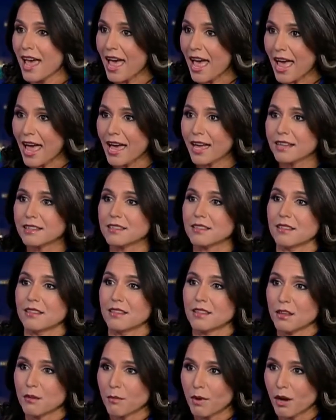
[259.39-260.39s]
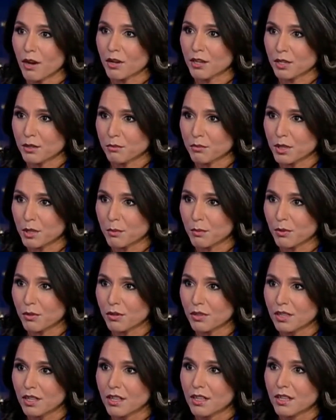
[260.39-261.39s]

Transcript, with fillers: and the American people.